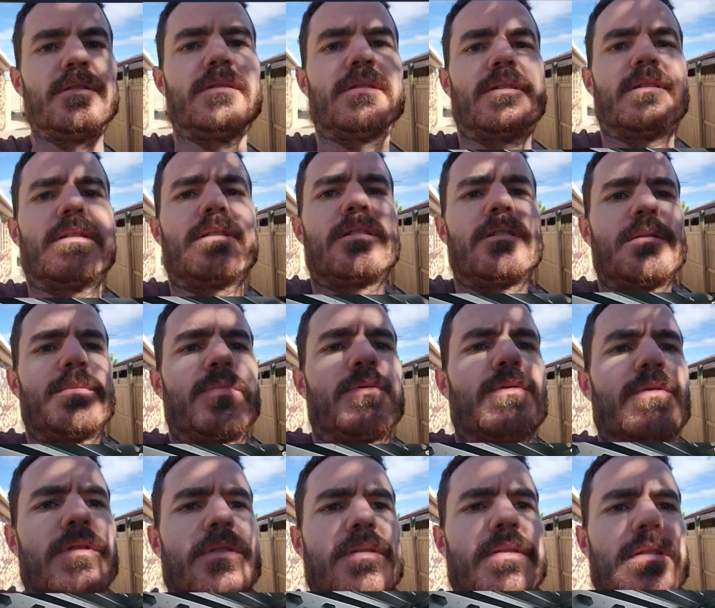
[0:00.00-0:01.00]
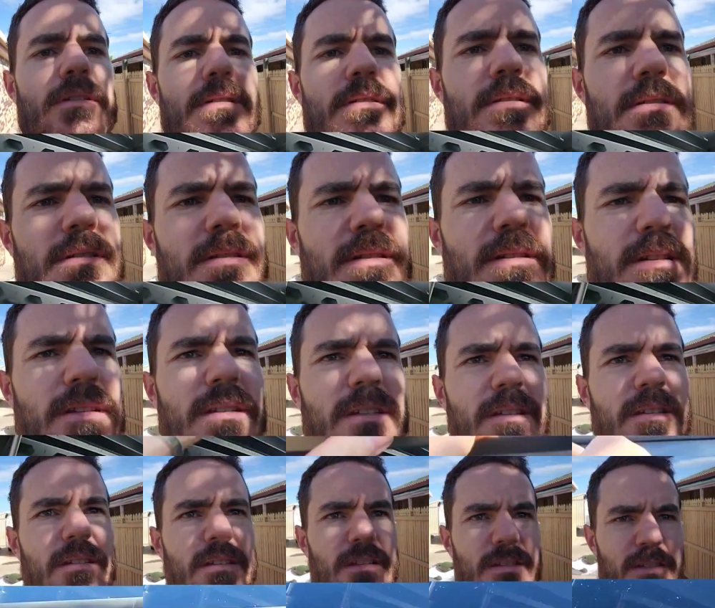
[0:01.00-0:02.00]
Down here, pull this down,
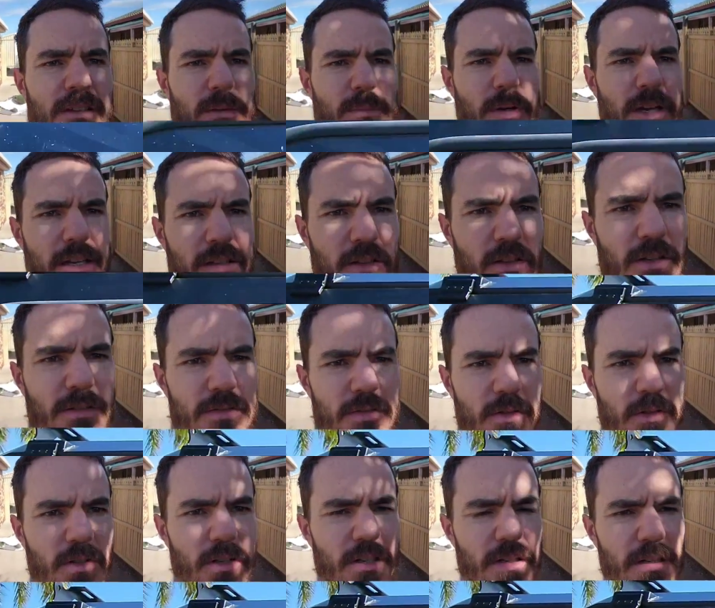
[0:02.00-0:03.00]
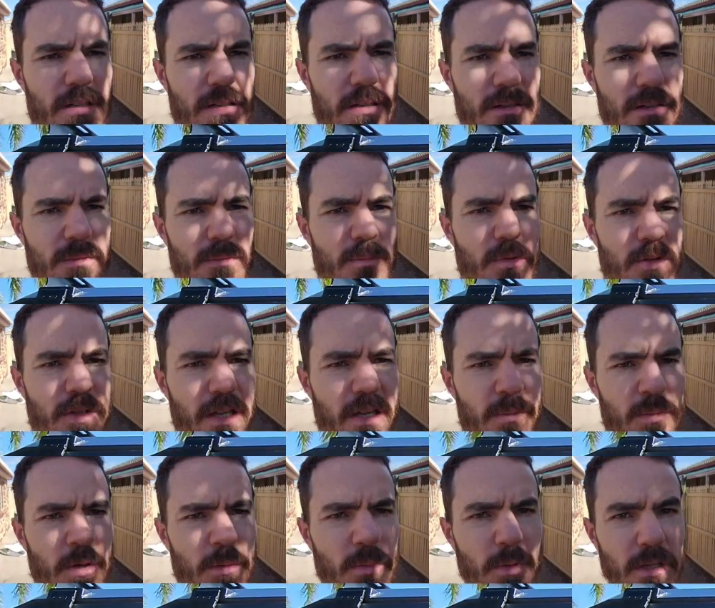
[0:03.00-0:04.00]
there's that brake light. I've still got to put that
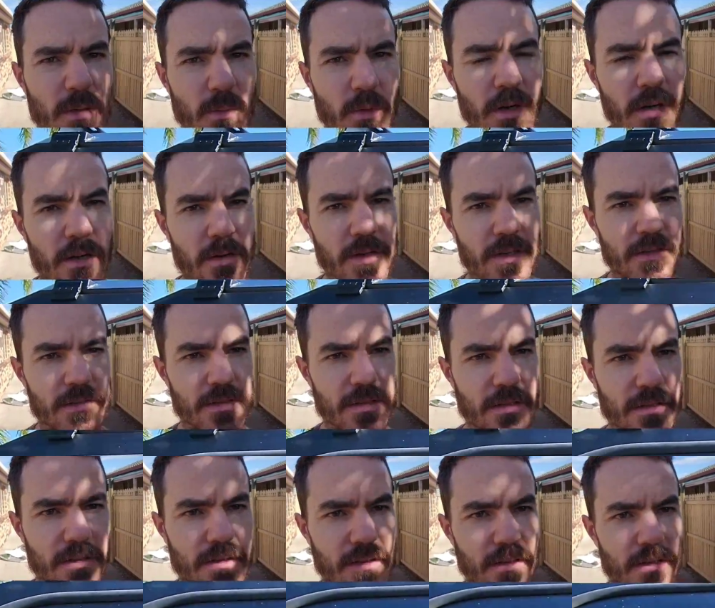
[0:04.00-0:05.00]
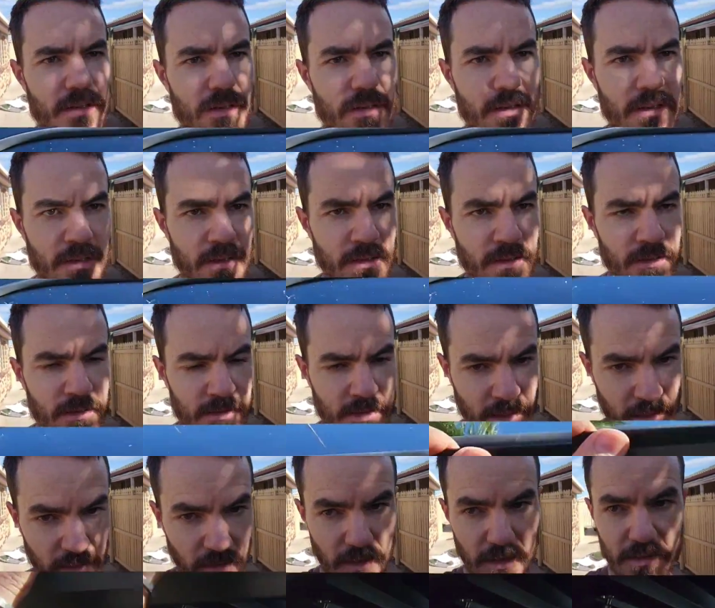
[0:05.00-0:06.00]
on properly and wire it into the
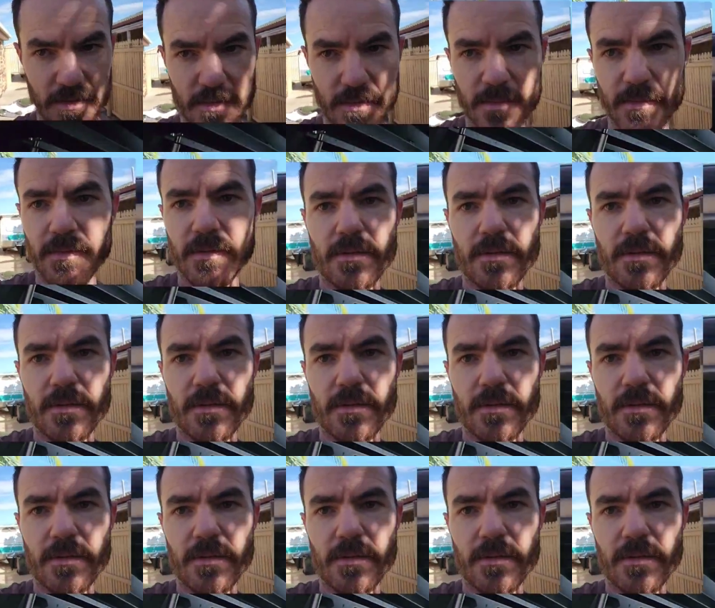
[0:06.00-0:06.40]
tail lights.